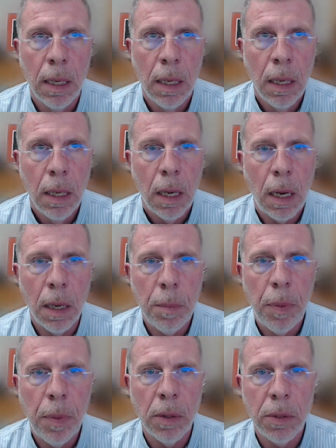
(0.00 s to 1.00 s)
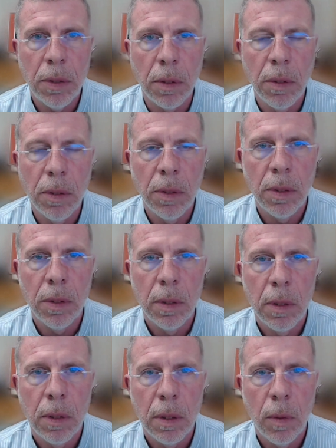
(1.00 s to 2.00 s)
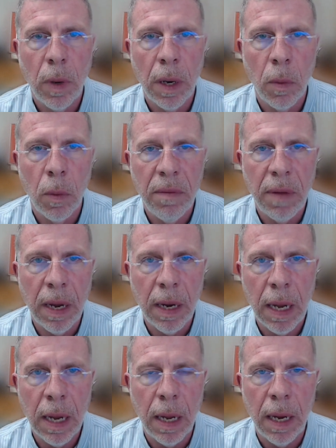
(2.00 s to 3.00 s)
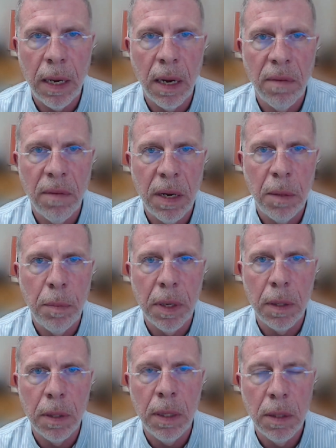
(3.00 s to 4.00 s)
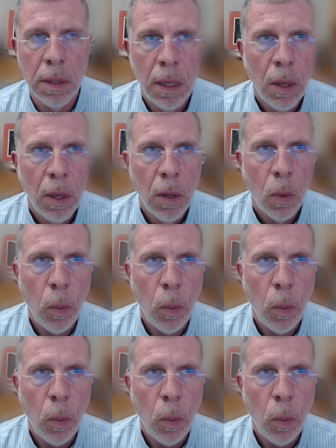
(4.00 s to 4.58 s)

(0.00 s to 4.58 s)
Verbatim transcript: on parcels where we've identified buildings, we